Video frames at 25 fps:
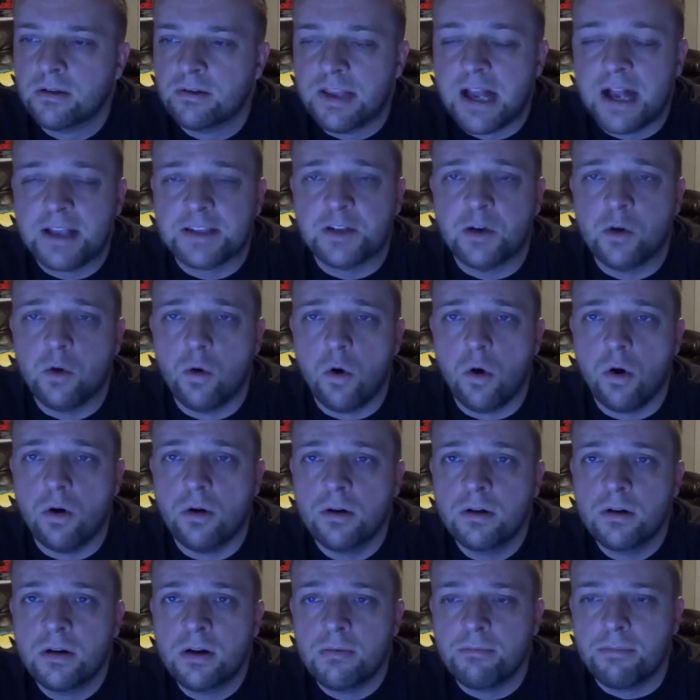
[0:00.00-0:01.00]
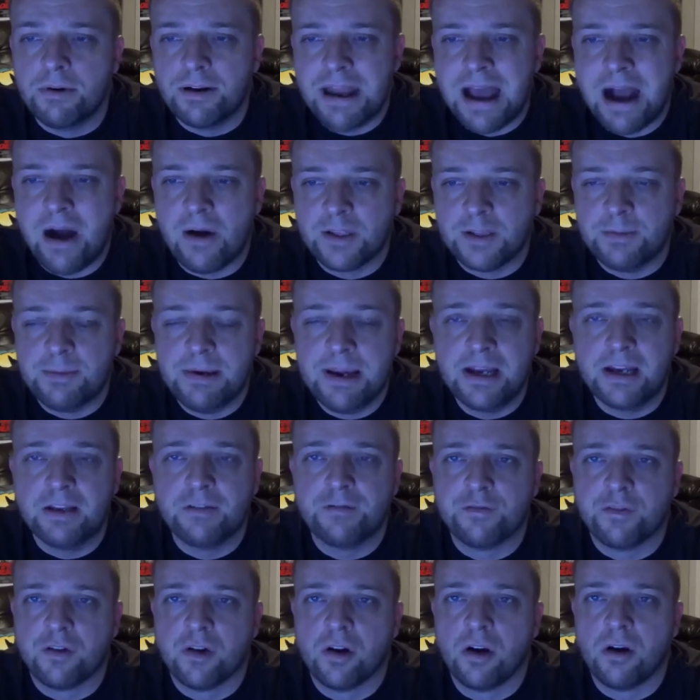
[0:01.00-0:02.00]
That's cool. But now it's being
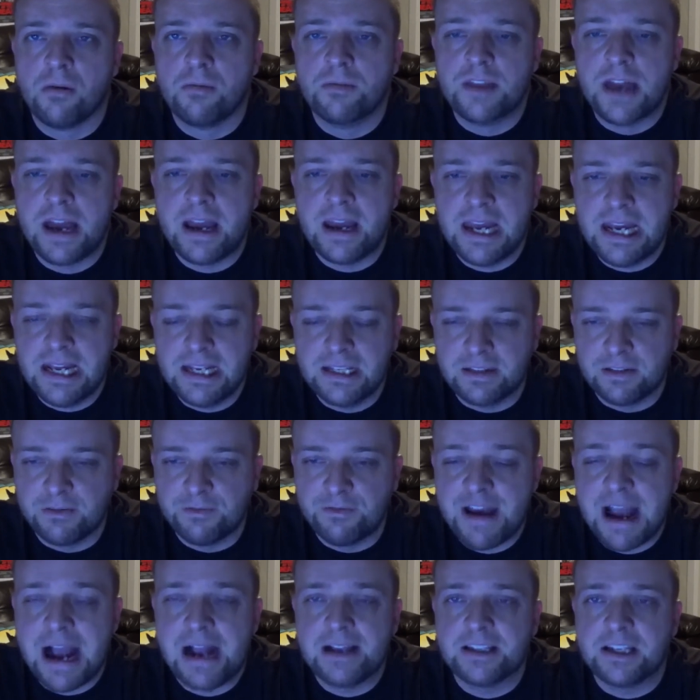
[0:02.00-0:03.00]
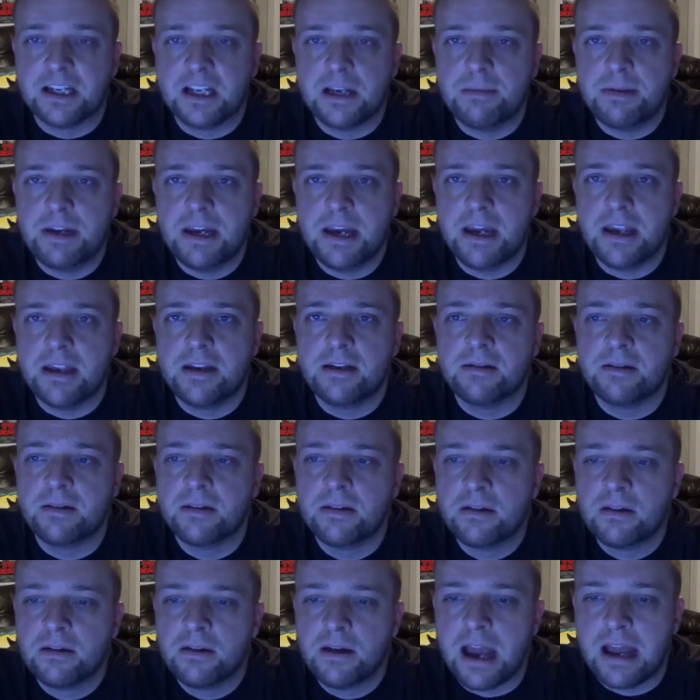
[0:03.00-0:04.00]
confirmed that he's, in fact, going to be in
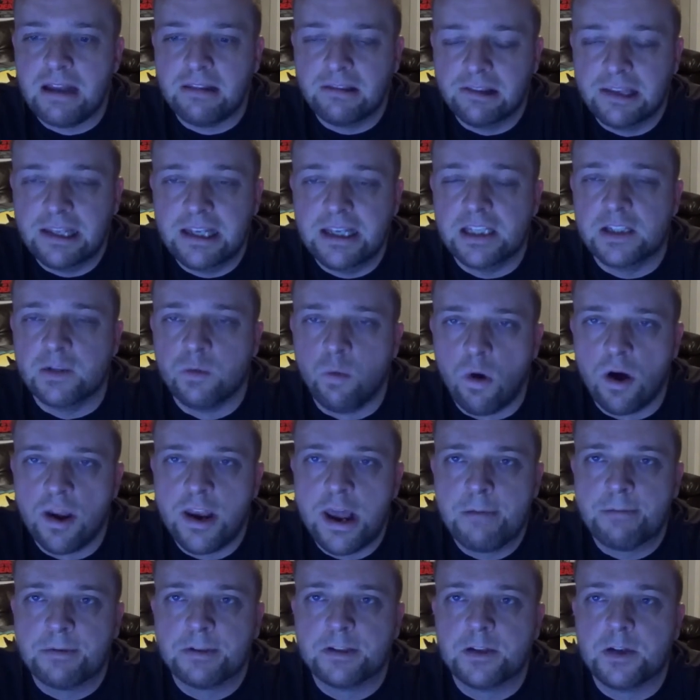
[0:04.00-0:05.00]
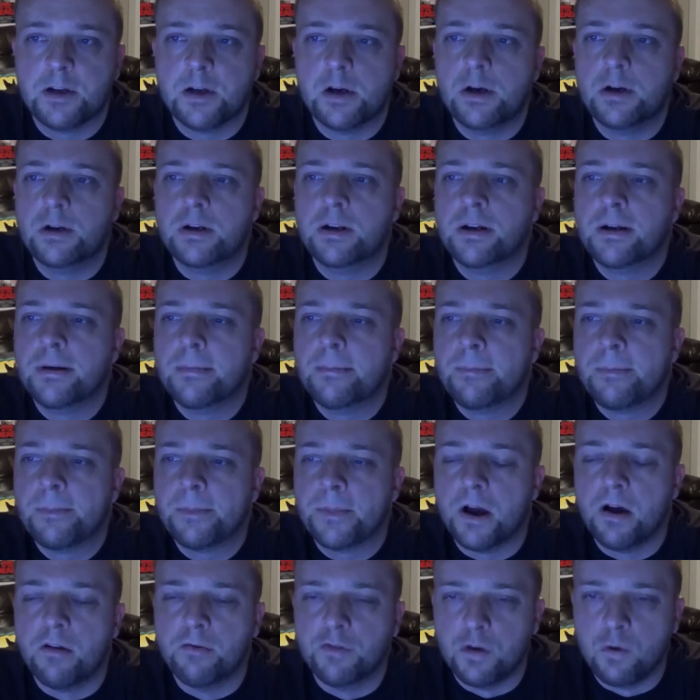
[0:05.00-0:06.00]
at least one episode
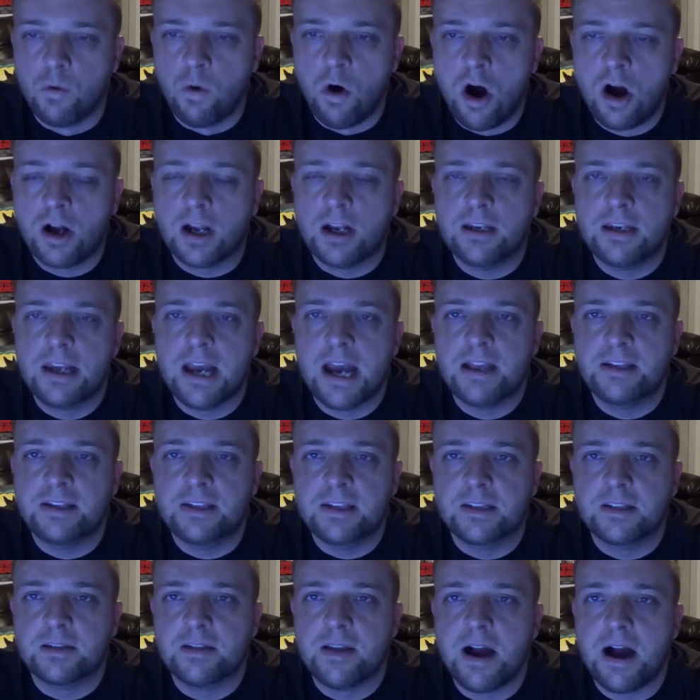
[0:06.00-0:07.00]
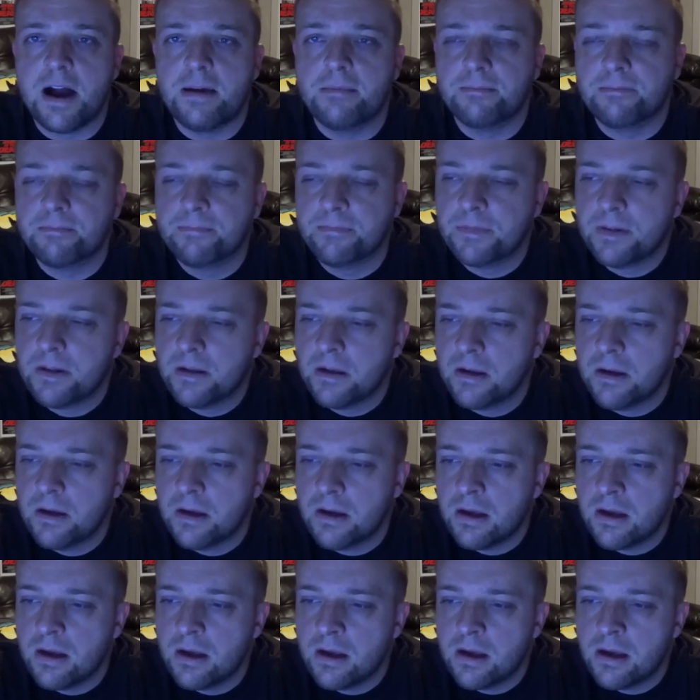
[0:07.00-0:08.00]
of The Walking Dead Season 9.
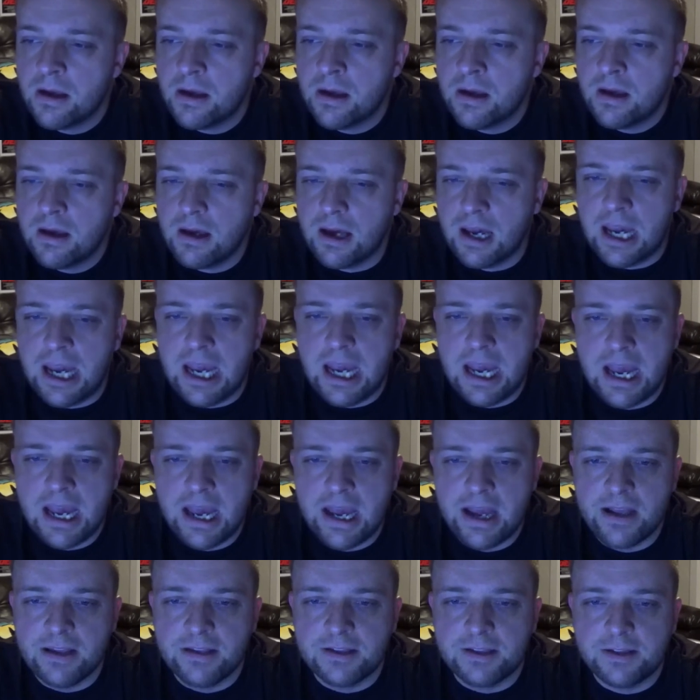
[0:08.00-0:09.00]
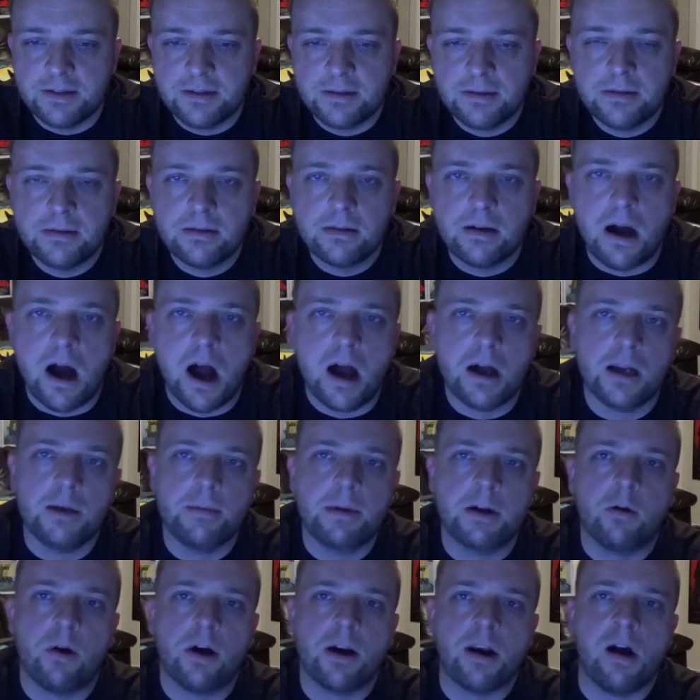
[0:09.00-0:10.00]
And I'm going
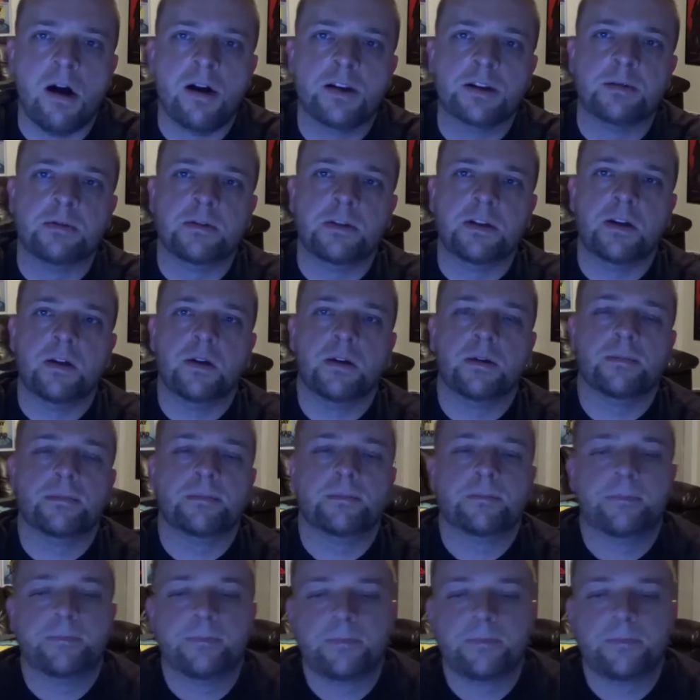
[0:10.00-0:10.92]
to be quite honest with you.